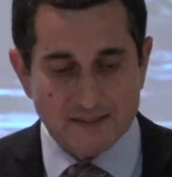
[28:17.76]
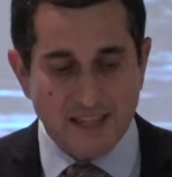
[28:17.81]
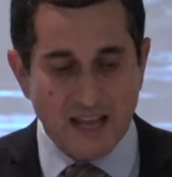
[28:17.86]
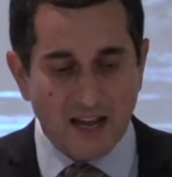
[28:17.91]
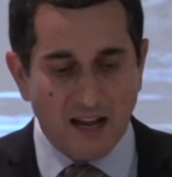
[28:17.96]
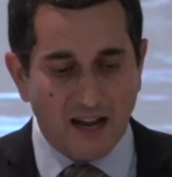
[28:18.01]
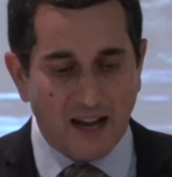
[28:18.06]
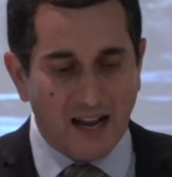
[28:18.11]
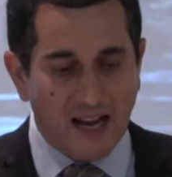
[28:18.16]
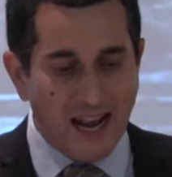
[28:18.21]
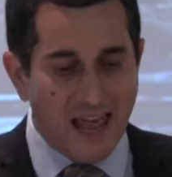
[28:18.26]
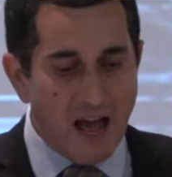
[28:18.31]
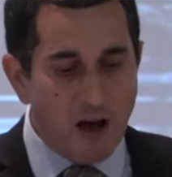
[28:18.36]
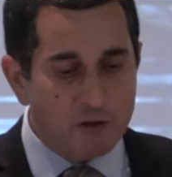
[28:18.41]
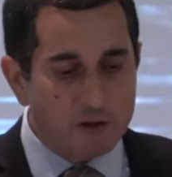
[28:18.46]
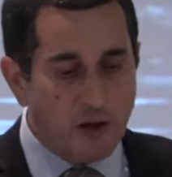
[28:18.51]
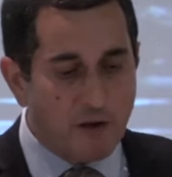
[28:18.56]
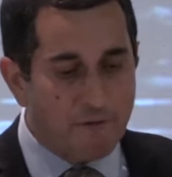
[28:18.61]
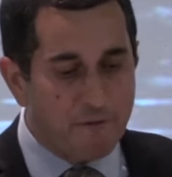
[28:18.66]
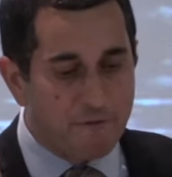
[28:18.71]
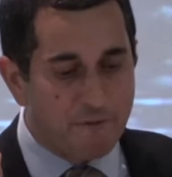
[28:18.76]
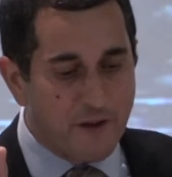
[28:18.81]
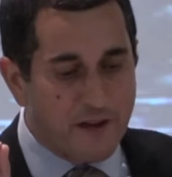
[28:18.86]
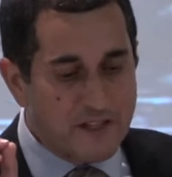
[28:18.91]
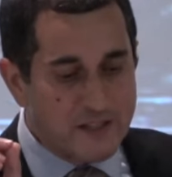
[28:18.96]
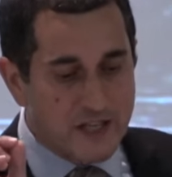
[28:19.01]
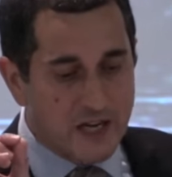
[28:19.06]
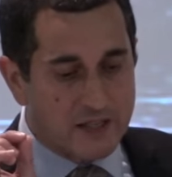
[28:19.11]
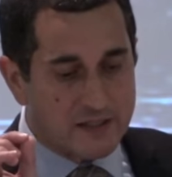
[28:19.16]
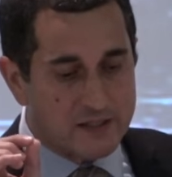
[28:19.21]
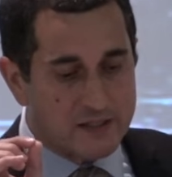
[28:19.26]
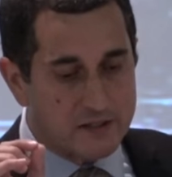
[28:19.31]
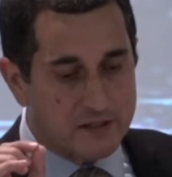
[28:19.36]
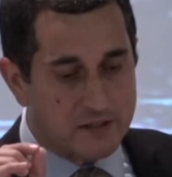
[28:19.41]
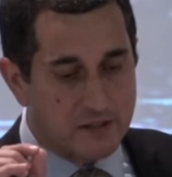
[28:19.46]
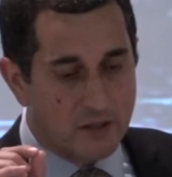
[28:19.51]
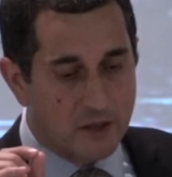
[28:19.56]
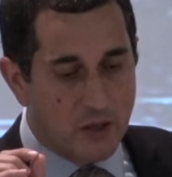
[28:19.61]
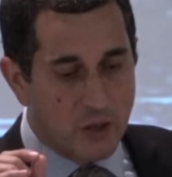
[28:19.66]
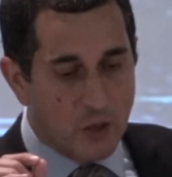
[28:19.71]
the cloud of vengeance
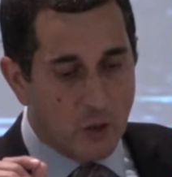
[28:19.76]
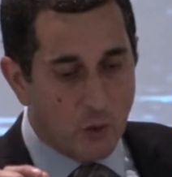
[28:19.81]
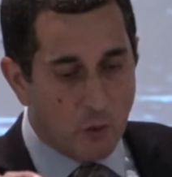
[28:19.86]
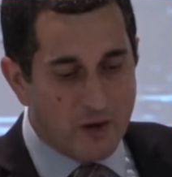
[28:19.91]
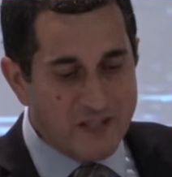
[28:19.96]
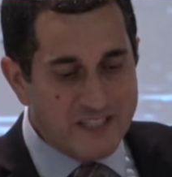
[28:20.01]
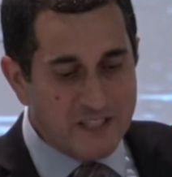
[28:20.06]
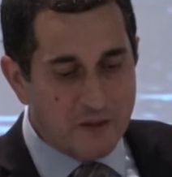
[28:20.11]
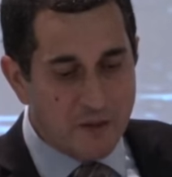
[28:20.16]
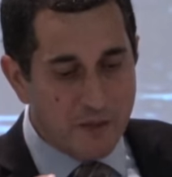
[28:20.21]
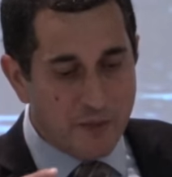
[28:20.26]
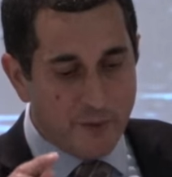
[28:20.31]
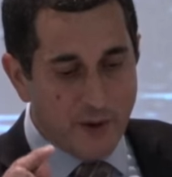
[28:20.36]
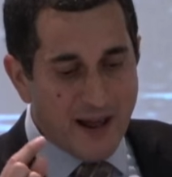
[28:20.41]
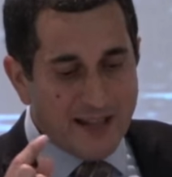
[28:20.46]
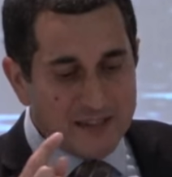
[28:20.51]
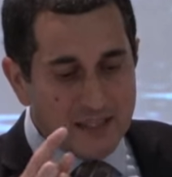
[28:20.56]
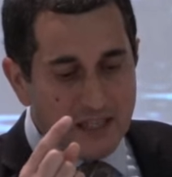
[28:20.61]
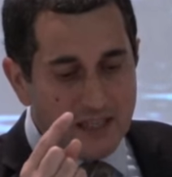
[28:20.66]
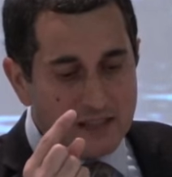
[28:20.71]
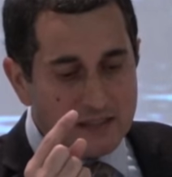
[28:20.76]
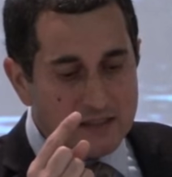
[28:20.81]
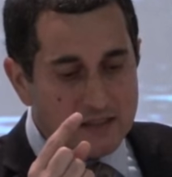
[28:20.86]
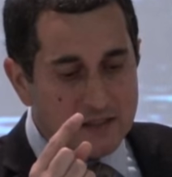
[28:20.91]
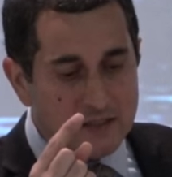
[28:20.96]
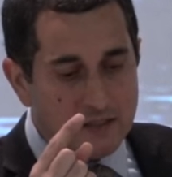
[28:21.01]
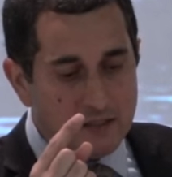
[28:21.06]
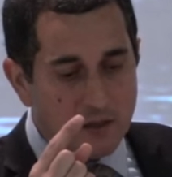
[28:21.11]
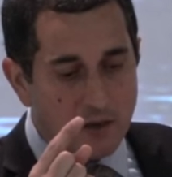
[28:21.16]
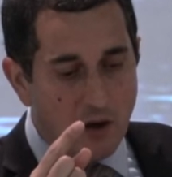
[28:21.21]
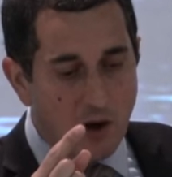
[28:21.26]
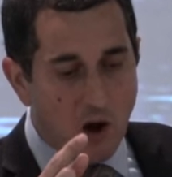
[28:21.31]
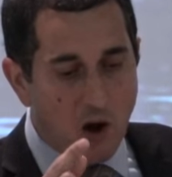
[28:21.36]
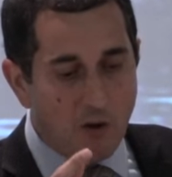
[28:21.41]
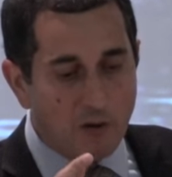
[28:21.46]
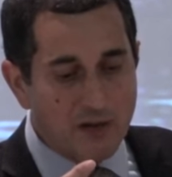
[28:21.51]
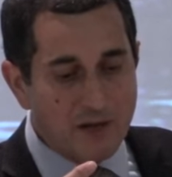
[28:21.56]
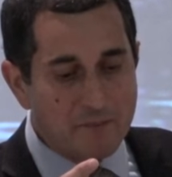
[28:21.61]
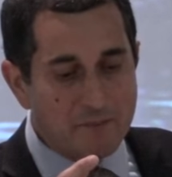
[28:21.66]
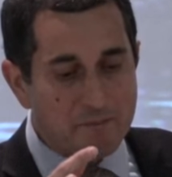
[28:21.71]
which threatened
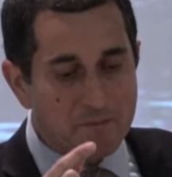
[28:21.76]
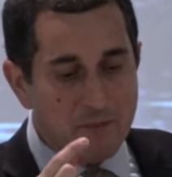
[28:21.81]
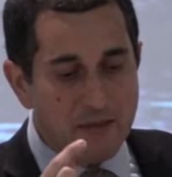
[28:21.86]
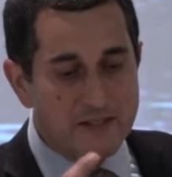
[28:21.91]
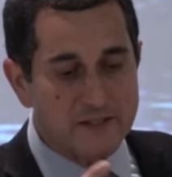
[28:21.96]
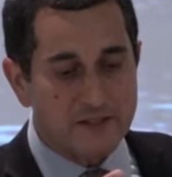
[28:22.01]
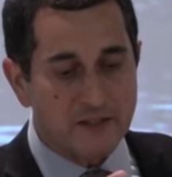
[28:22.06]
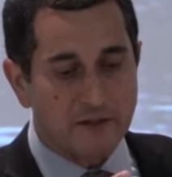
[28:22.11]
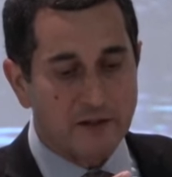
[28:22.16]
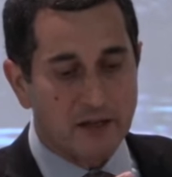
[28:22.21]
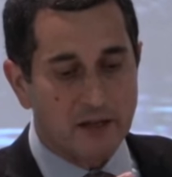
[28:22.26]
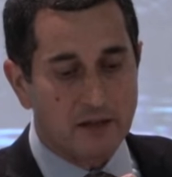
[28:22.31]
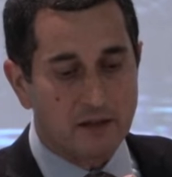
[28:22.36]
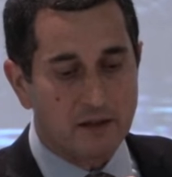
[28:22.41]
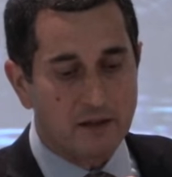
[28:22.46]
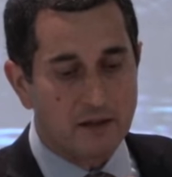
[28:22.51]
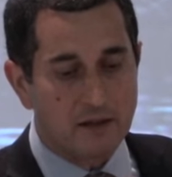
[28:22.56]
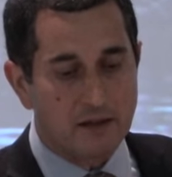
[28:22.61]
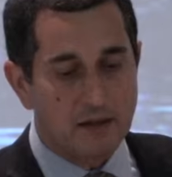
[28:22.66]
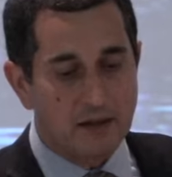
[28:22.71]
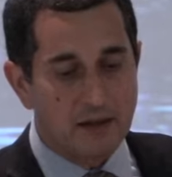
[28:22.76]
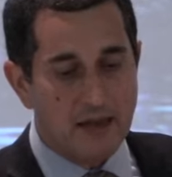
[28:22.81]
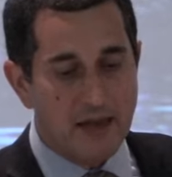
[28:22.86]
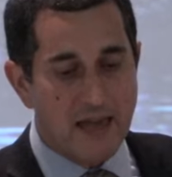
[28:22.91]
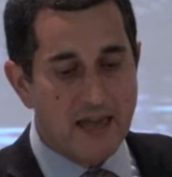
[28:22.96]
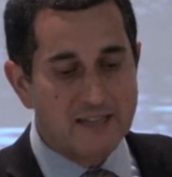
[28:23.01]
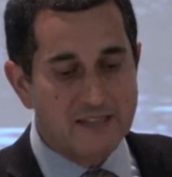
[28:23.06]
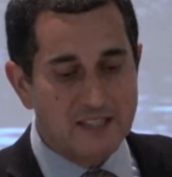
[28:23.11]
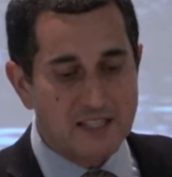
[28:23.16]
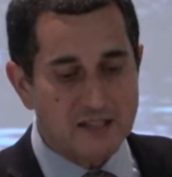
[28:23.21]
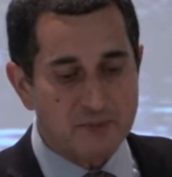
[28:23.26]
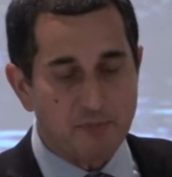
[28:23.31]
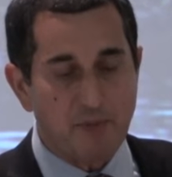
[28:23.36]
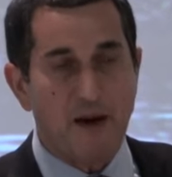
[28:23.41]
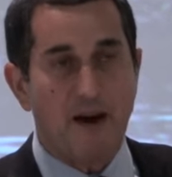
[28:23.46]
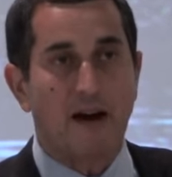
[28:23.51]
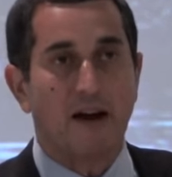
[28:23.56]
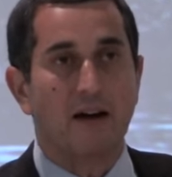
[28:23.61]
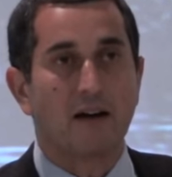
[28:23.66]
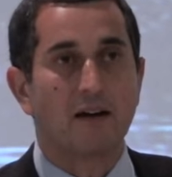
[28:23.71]
only misery and
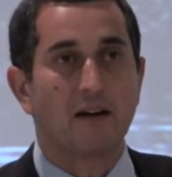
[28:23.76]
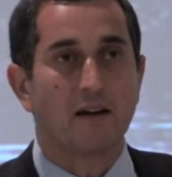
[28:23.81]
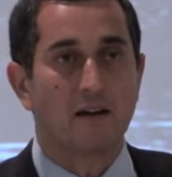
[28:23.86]
despair.